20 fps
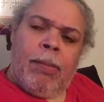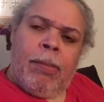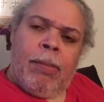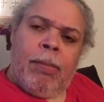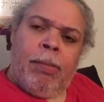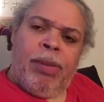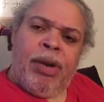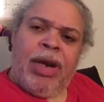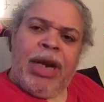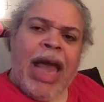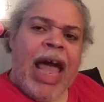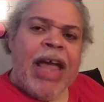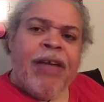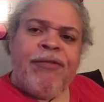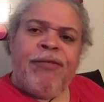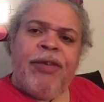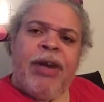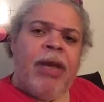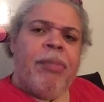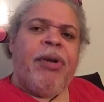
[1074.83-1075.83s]
But
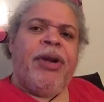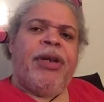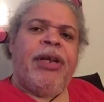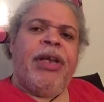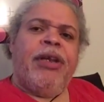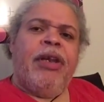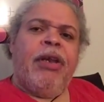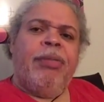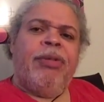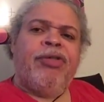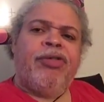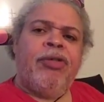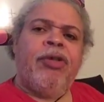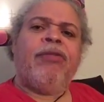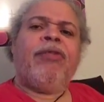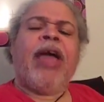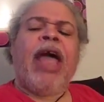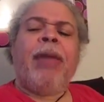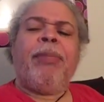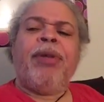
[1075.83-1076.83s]
life, liberty, and the pursuit
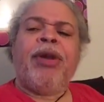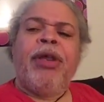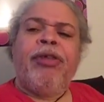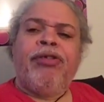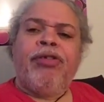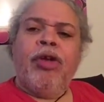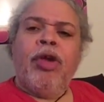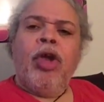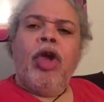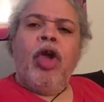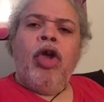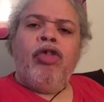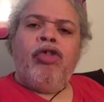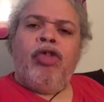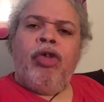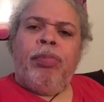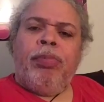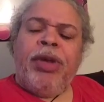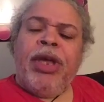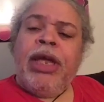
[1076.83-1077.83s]
of happiness
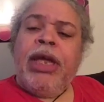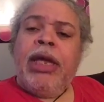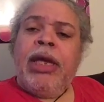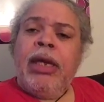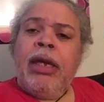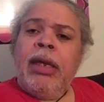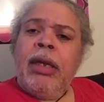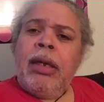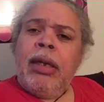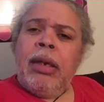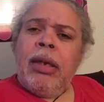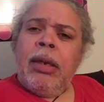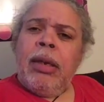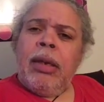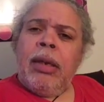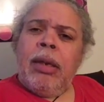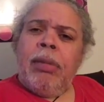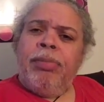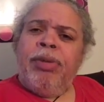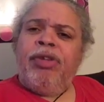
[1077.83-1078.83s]
should be
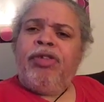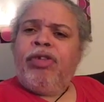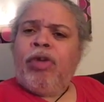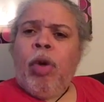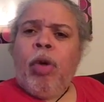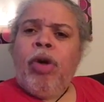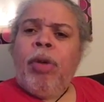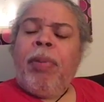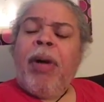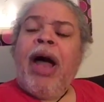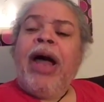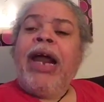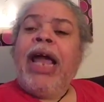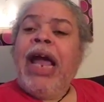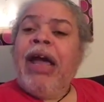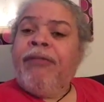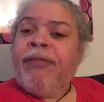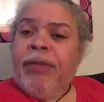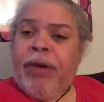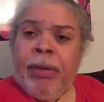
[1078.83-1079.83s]
bestowed upon
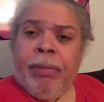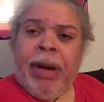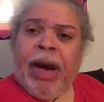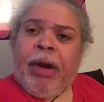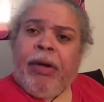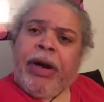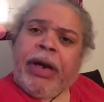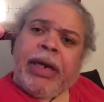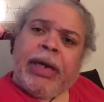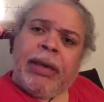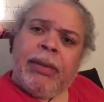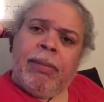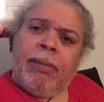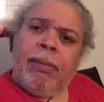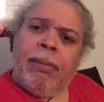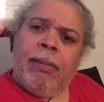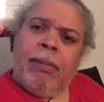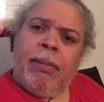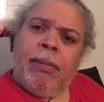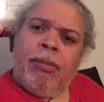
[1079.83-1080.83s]
every American,
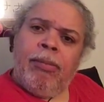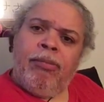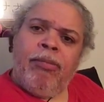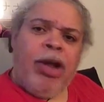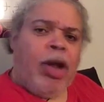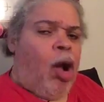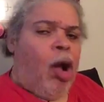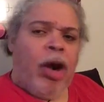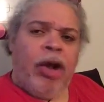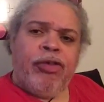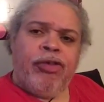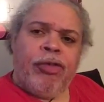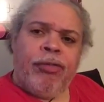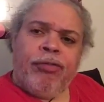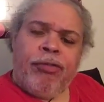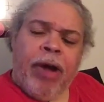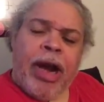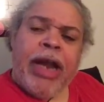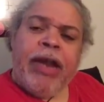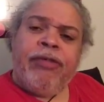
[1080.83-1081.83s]
regardless
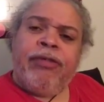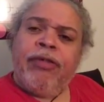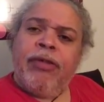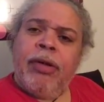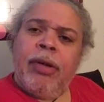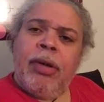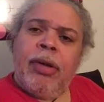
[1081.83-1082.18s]
of race,